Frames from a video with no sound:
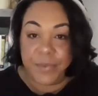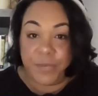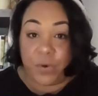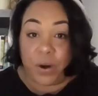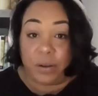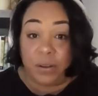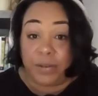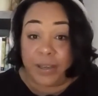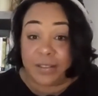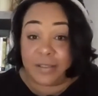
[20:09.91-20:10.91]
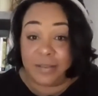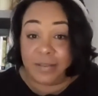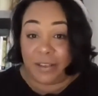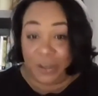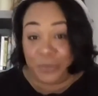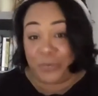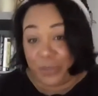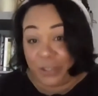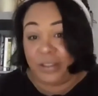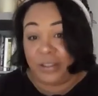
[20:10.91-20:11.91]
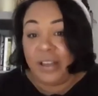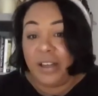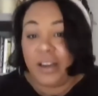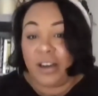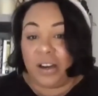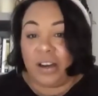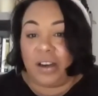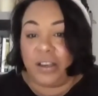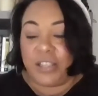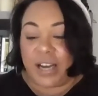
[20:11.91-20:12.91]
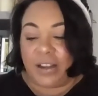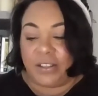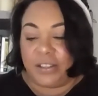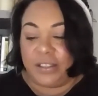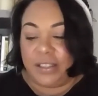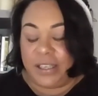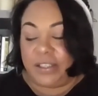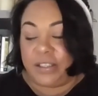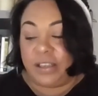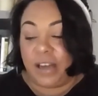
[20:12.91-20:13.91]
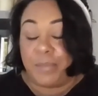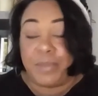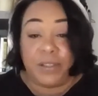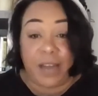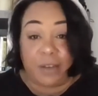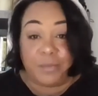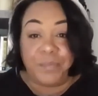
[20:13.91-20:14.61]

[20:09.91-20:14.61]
for the rest, for her childhood up till now.